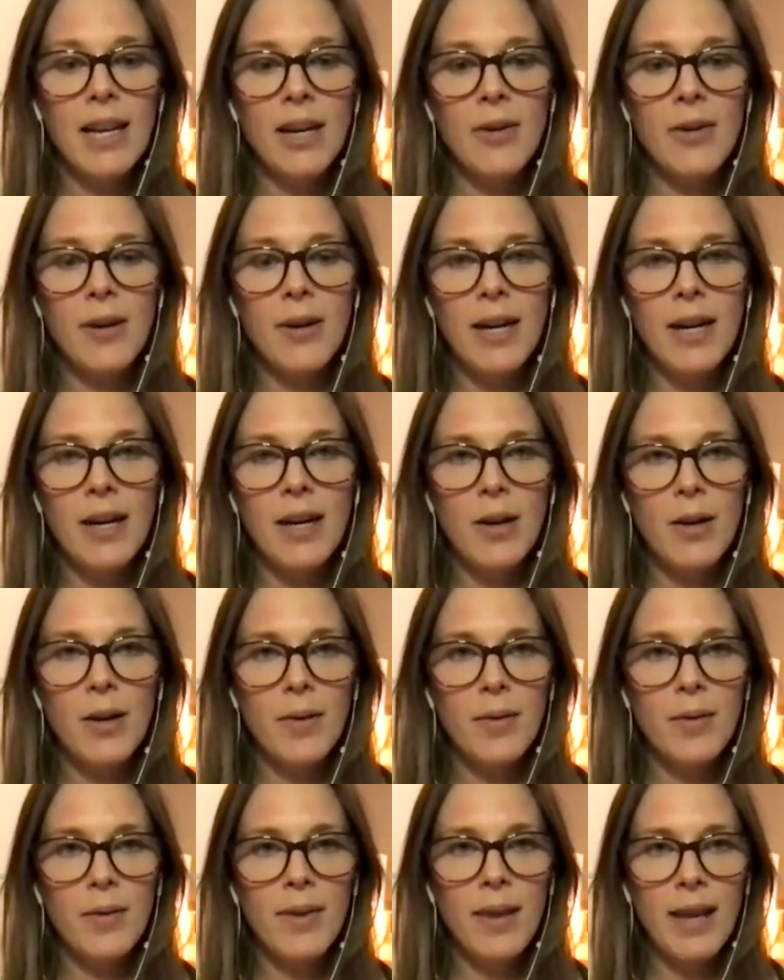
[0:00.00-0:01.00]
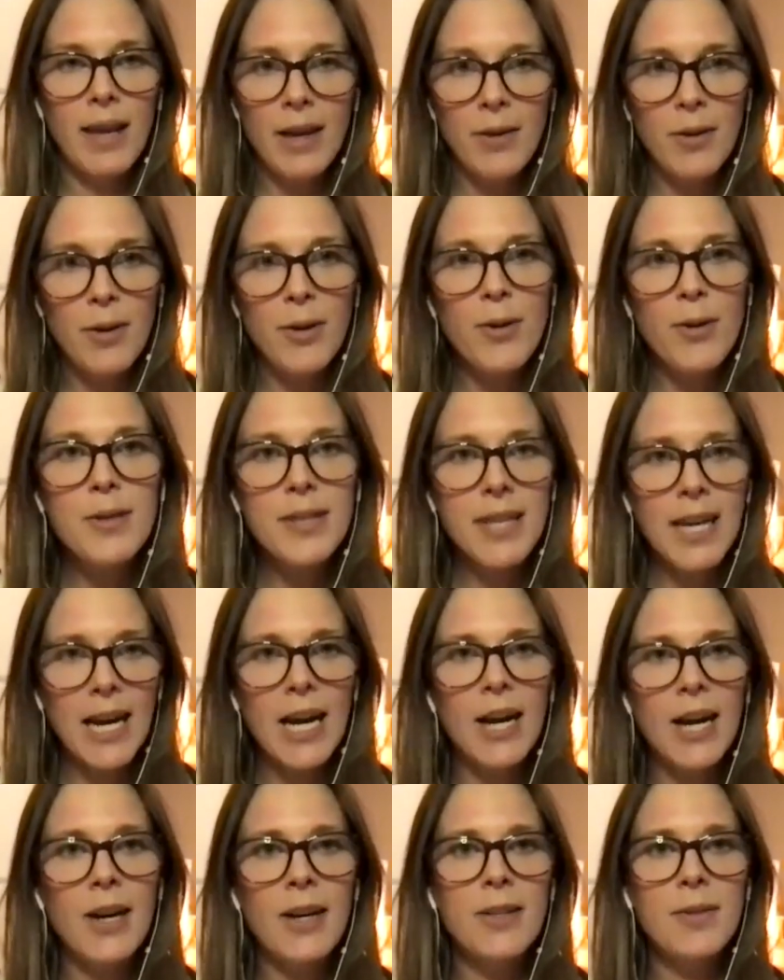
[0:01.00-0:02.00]
Now, those
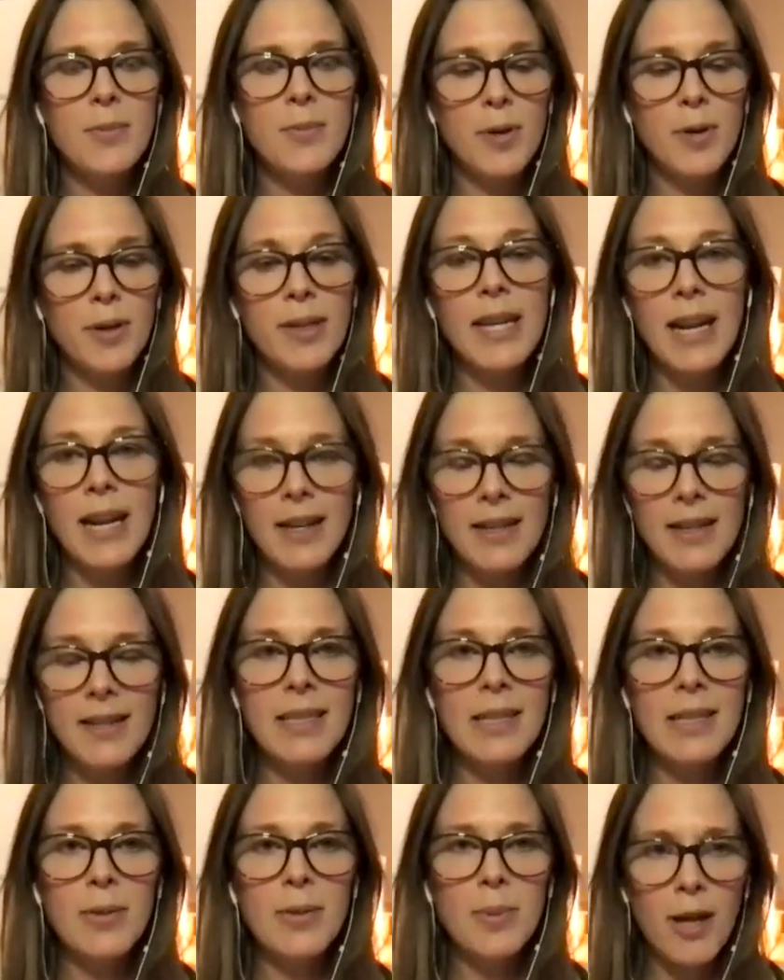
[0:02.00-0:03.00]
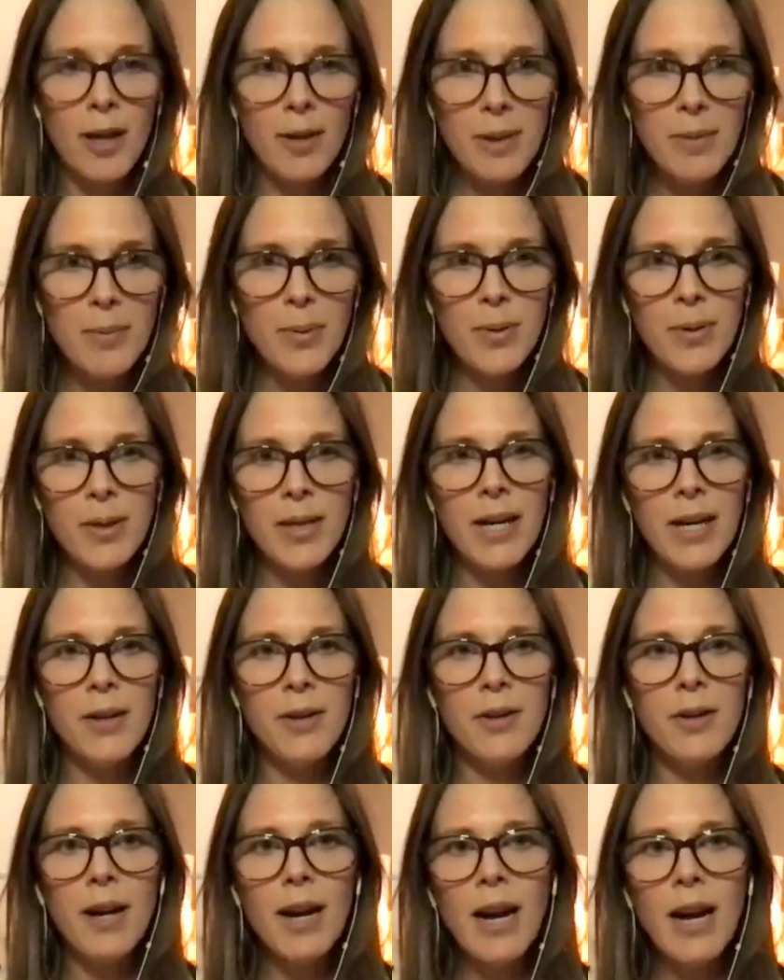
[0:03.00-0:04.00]
carrots were, yes, they were probably pulled out of
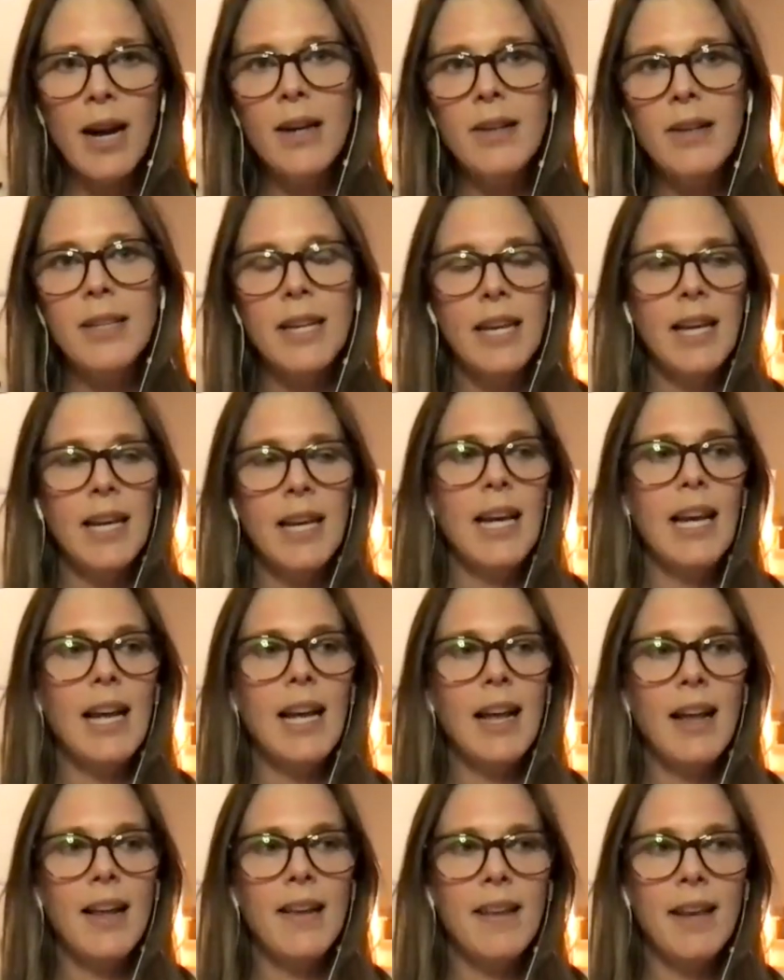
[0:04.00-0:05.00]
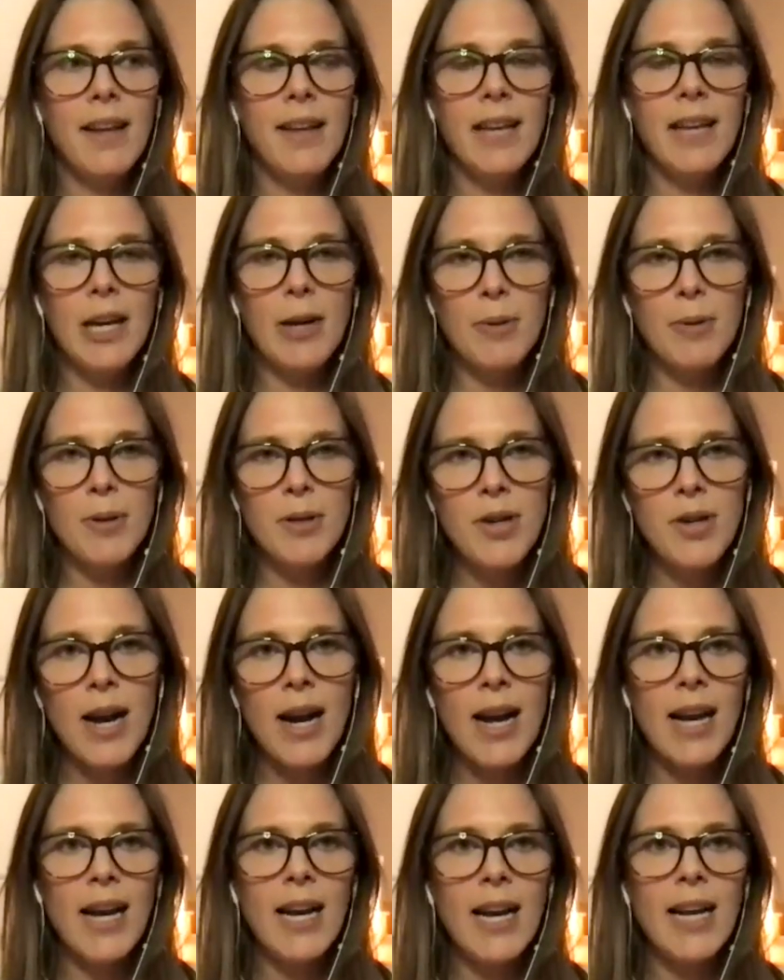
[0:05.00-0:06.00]
the ground, and then they were
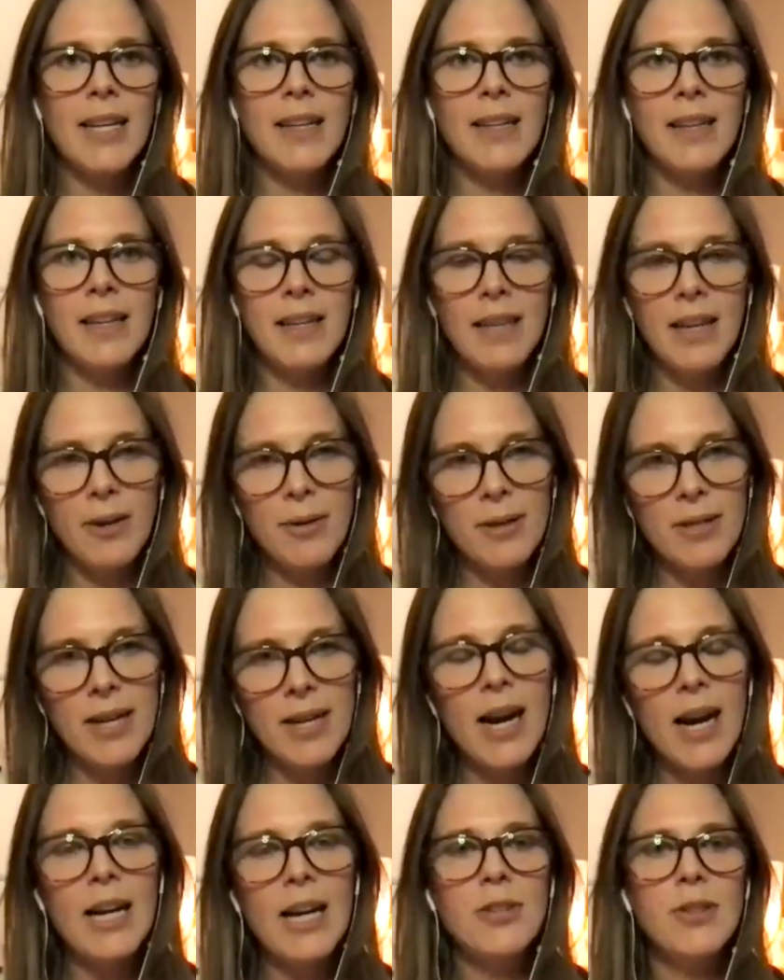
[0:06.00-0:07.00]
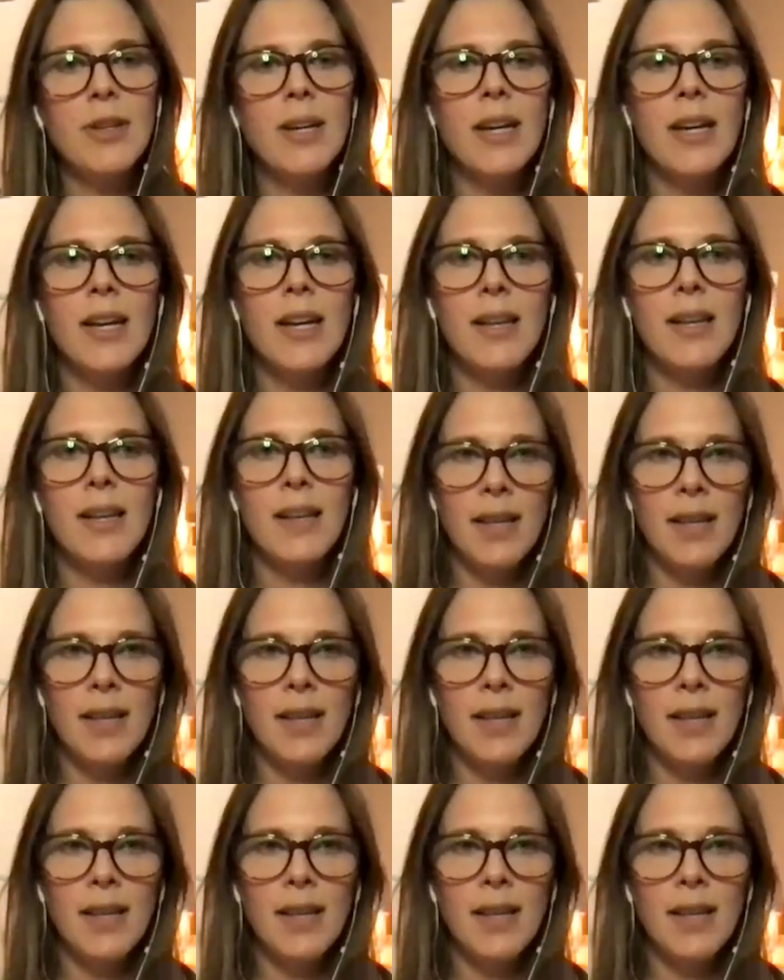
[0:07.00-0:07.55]
dried, and they were dehydrated, and